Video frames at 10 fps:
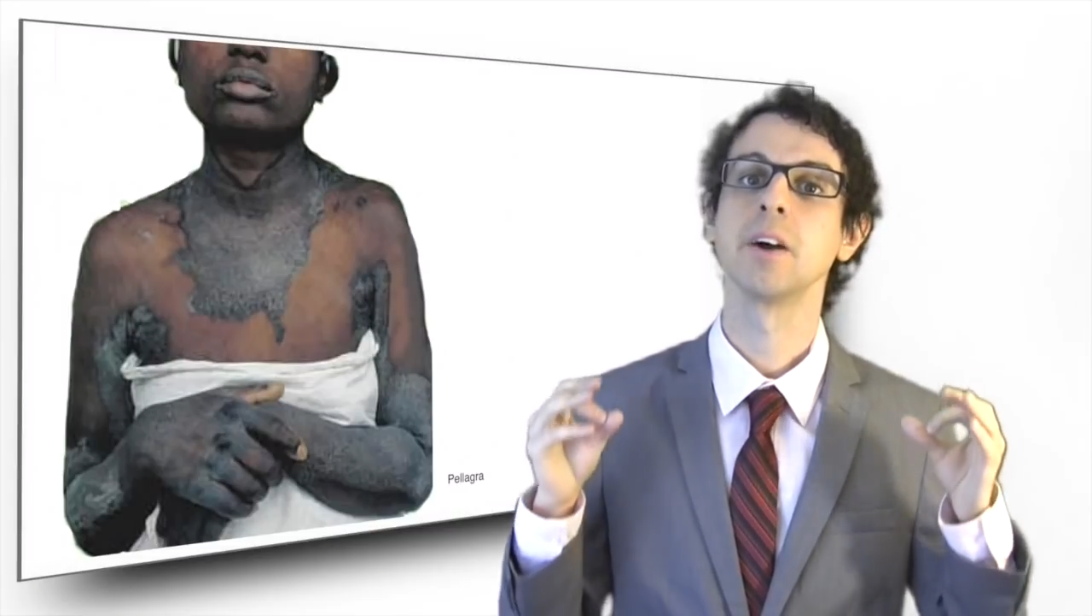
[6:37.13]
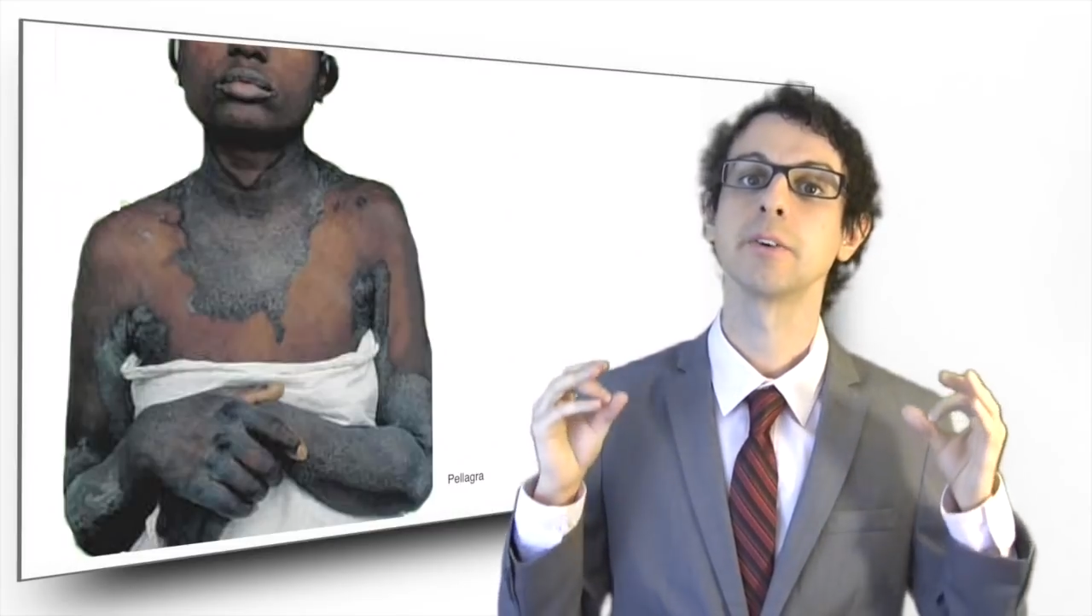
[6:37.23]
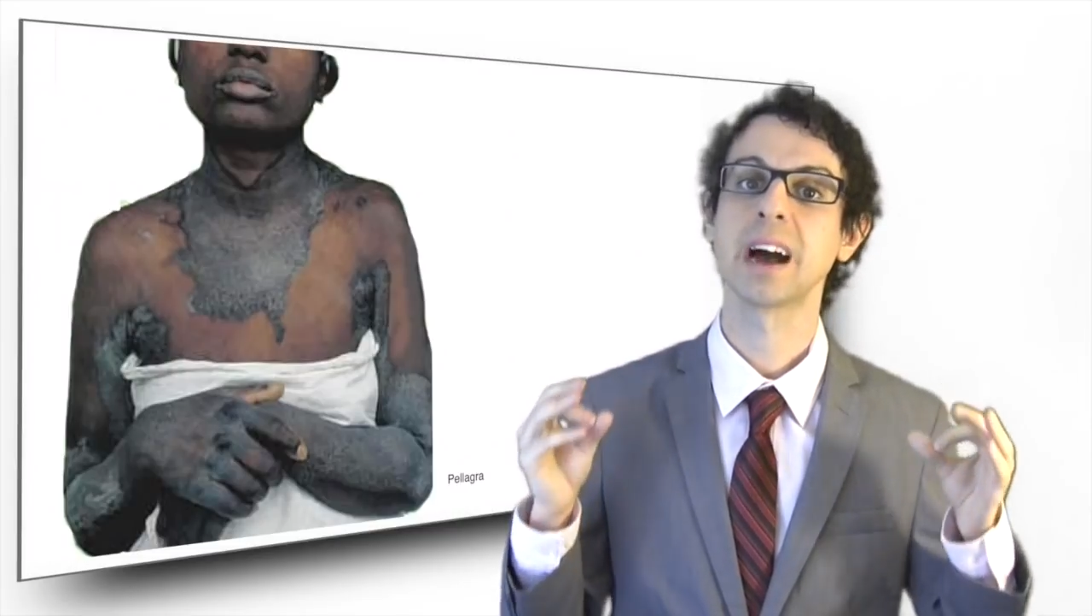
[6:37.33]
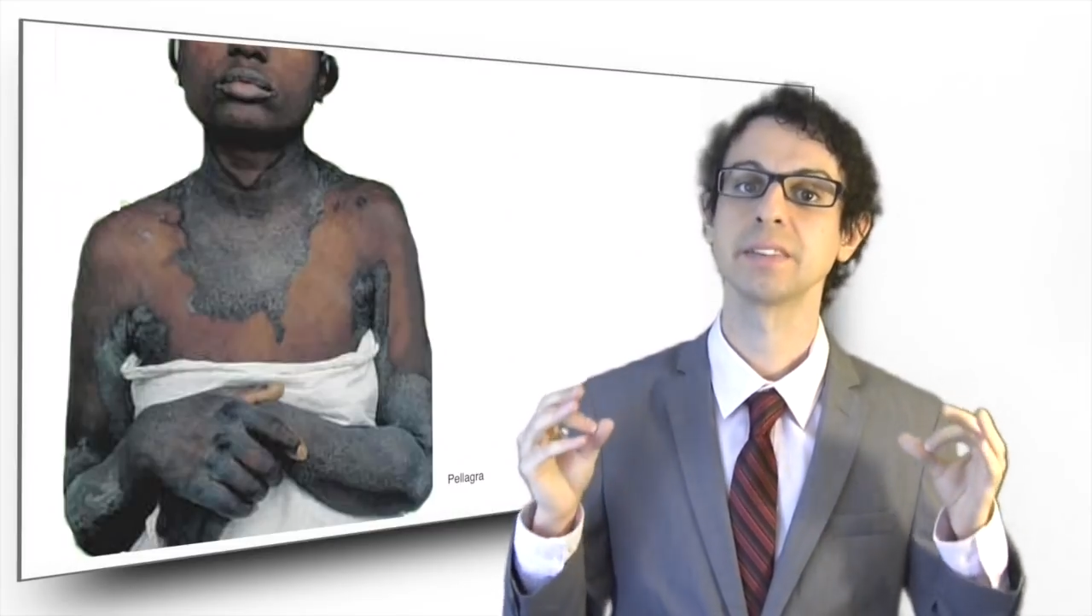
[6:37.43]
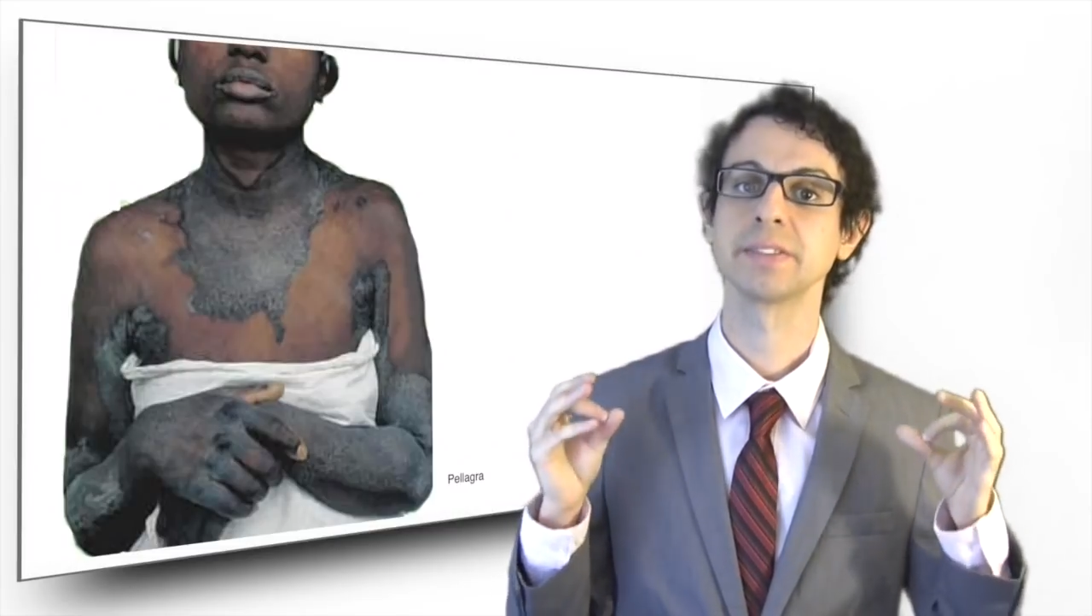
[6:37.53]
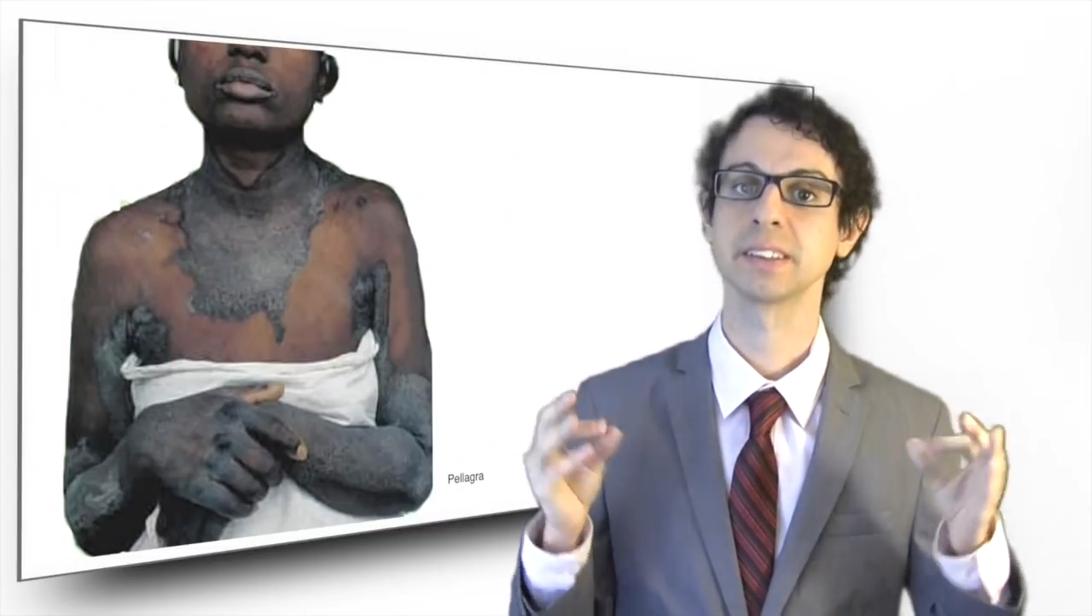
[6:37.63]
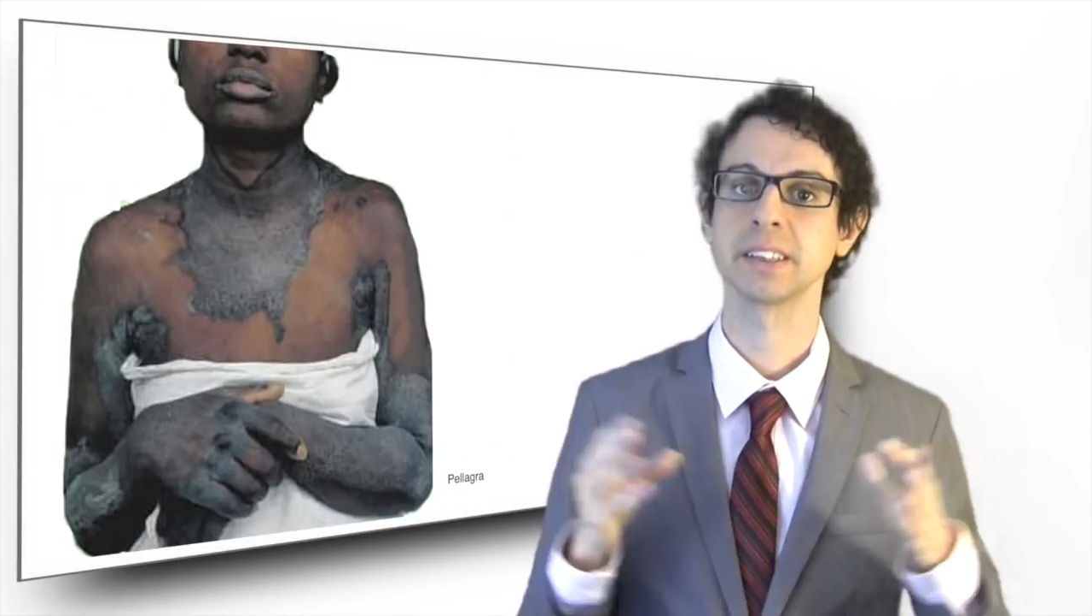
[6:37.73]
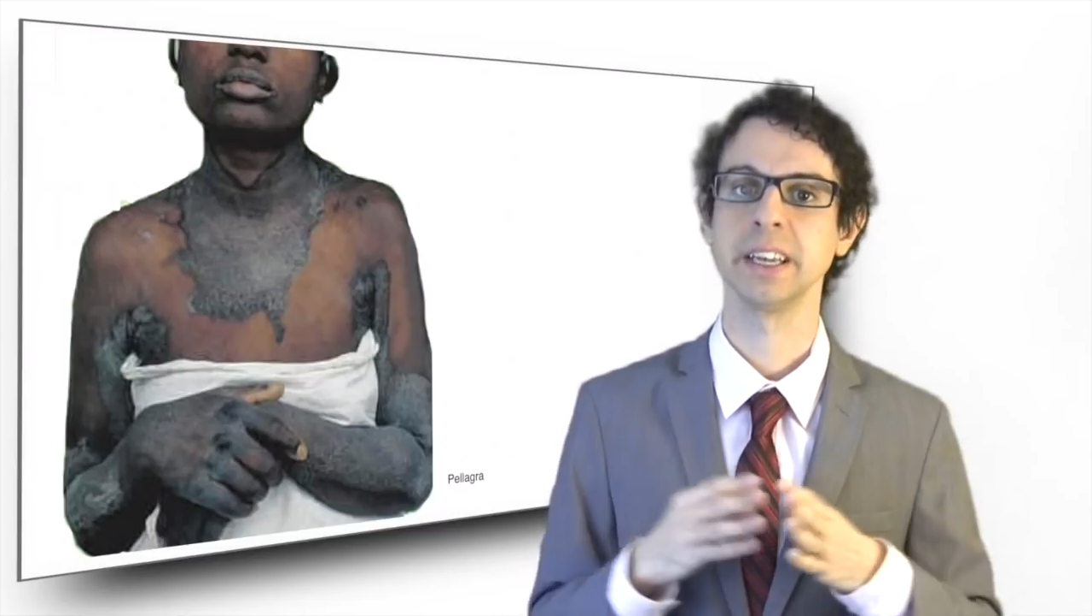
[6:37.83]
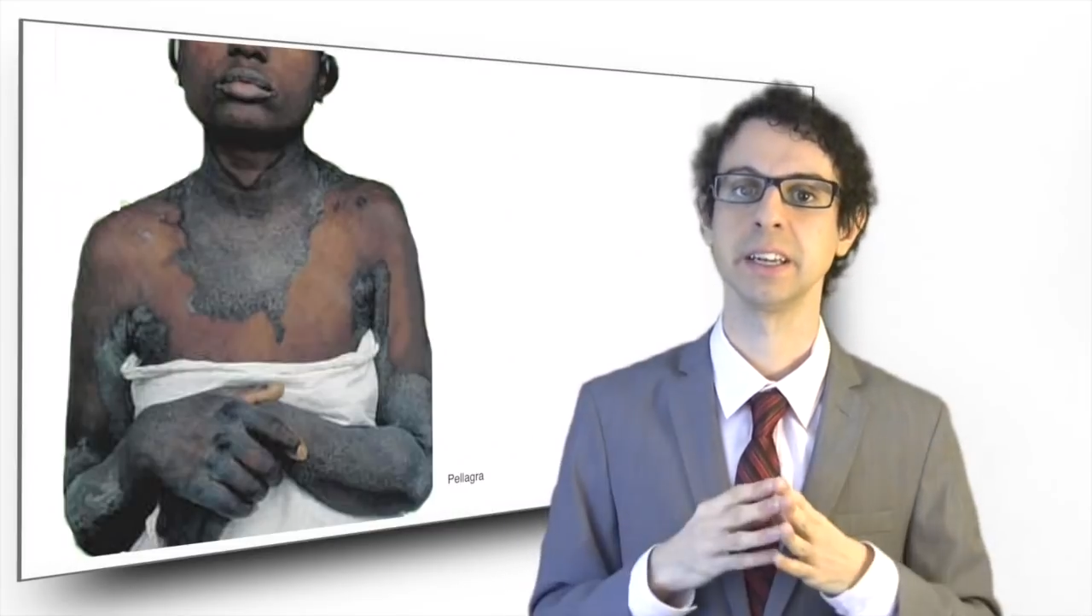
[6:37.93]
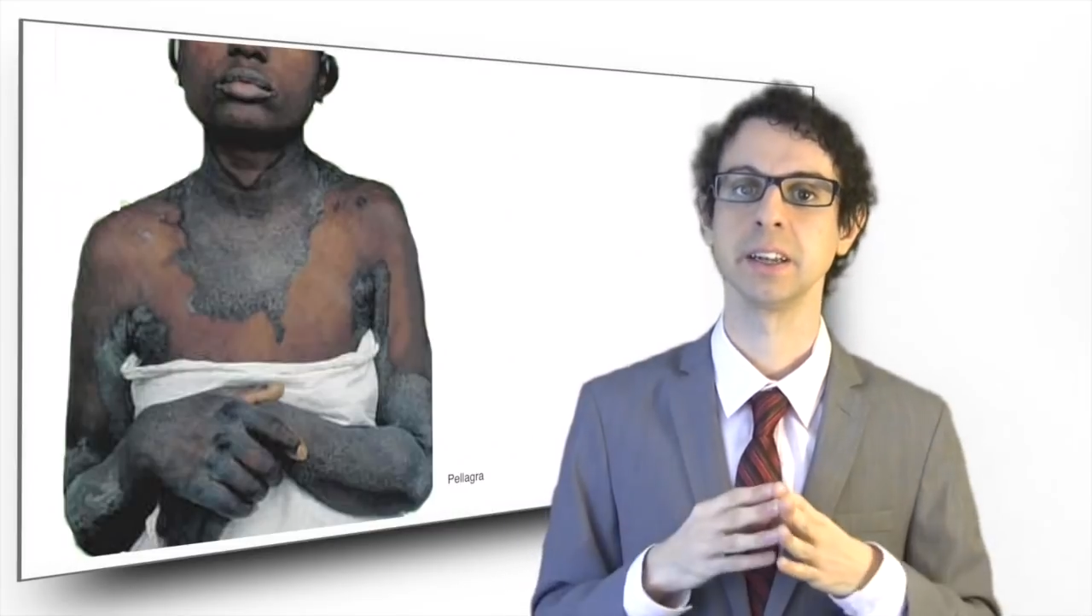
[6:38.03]
rough
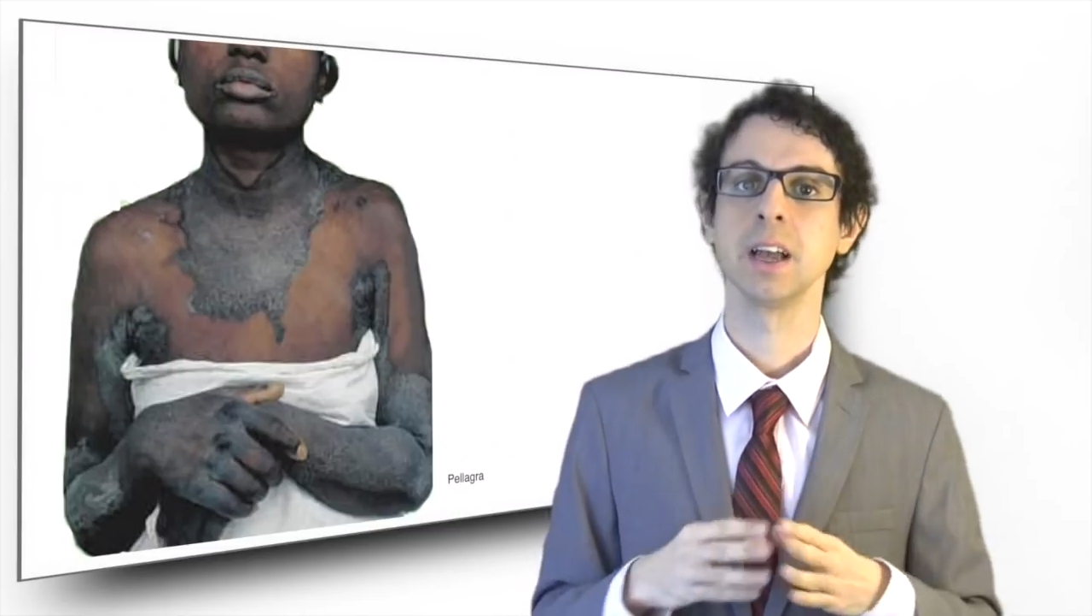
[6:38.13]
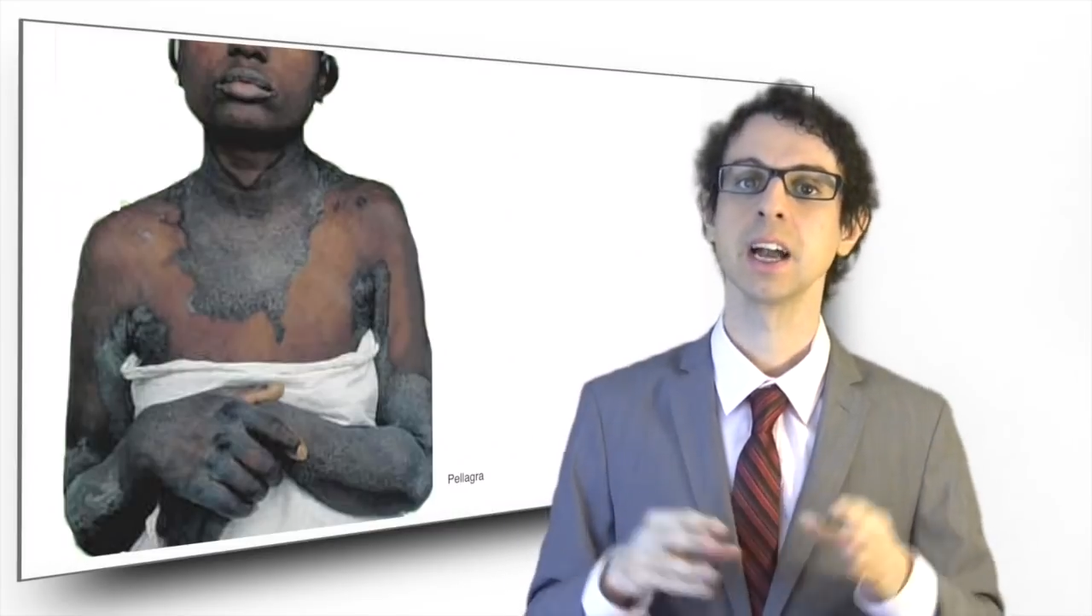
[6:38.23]
skin,